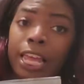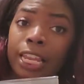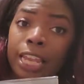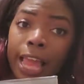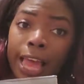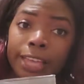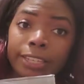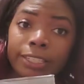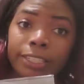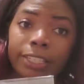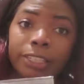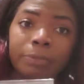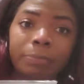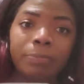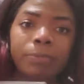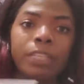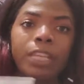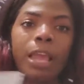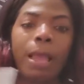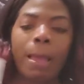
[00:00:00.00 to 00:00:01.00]
and last
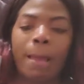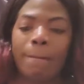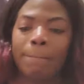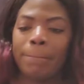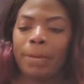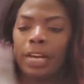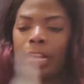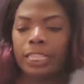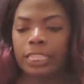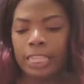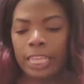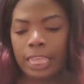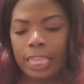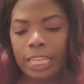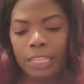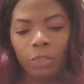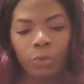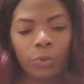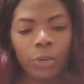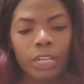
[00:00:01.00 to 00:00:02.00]
name. But
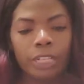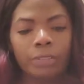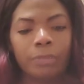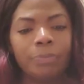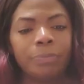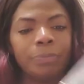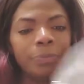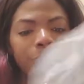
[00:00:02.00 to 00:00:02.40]
this one,